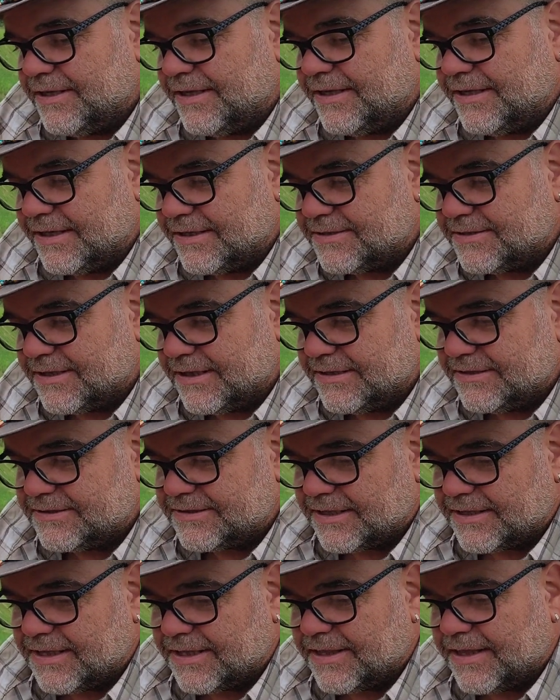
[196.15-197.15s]
in Italy
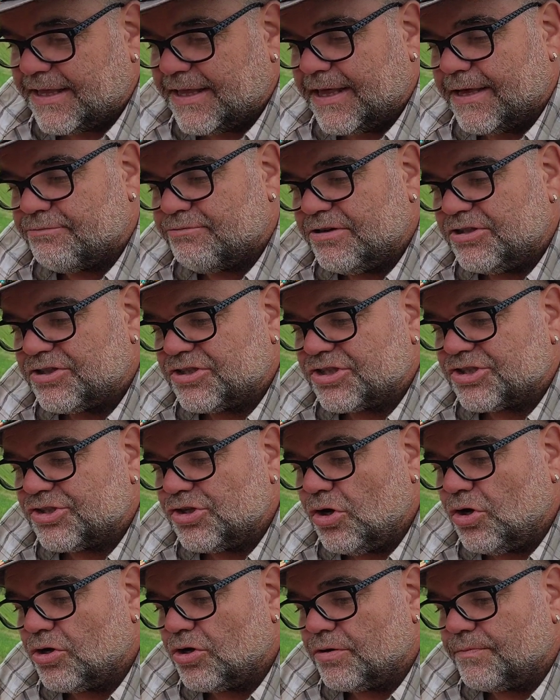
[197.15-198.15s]
said that the uh, risk is
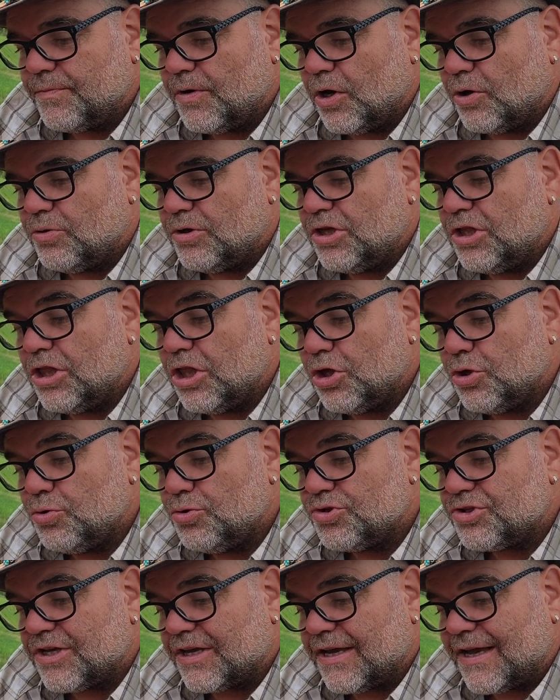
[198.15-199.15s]
not only
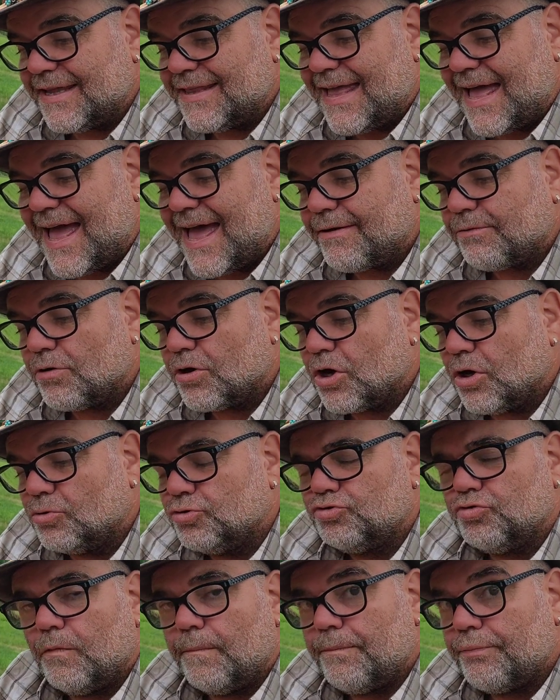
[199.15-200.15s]
losing an
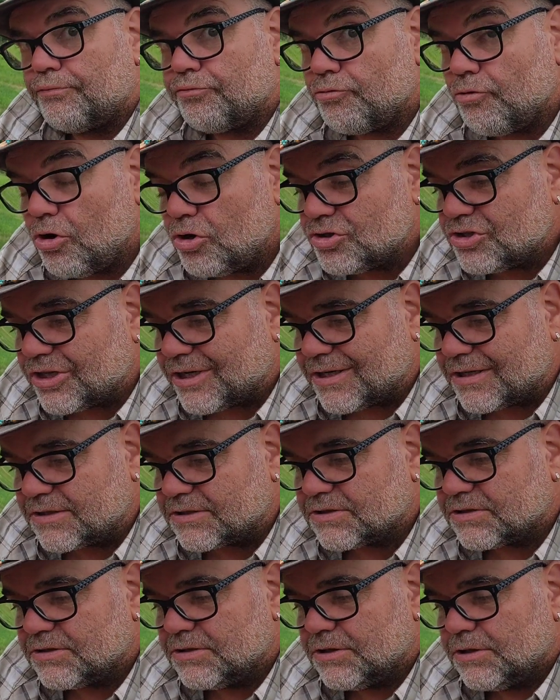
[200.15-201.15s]
agricultural
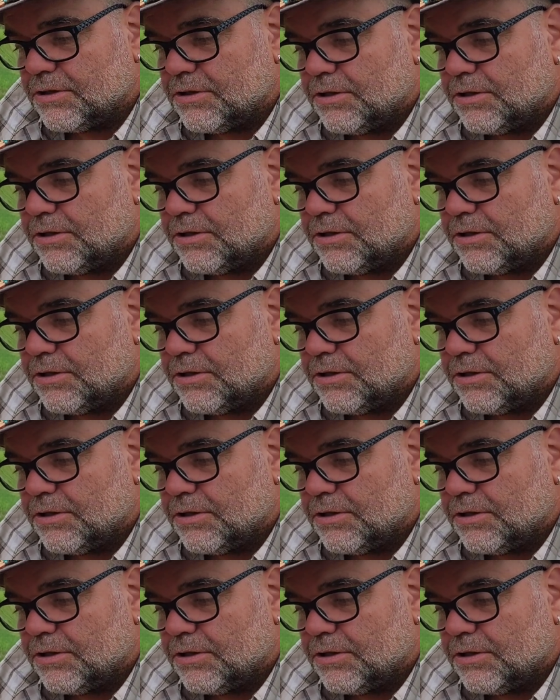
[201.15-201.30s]
product,